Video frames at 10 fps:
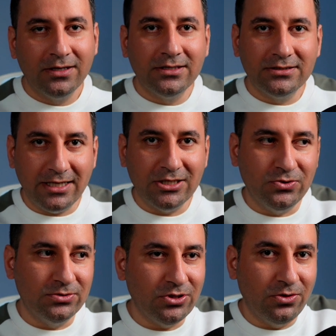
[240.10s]
Thank you.
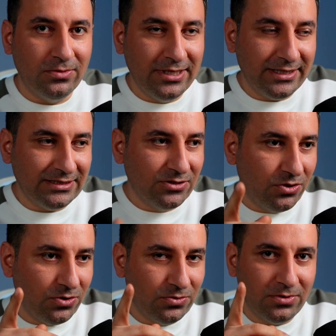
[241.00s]
So let's
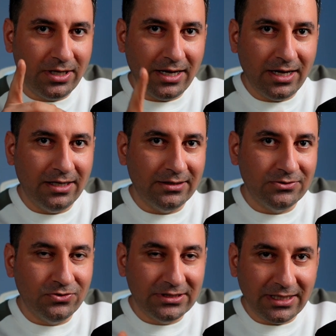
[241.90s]
go and
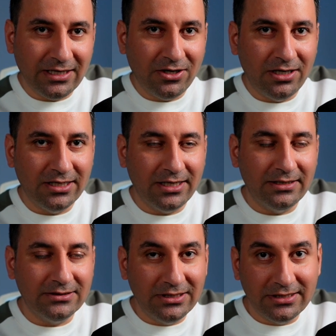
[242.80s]
to the technical
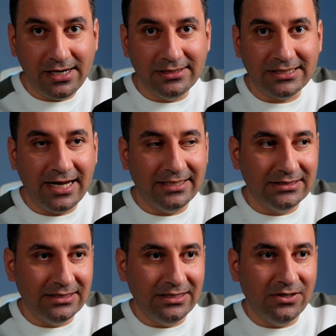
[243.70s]
details and
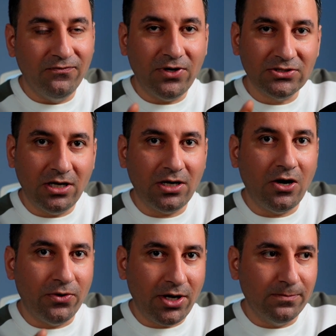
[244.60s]
see what are
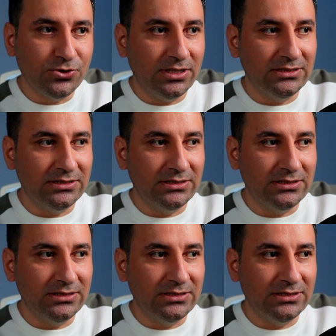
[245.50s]
our options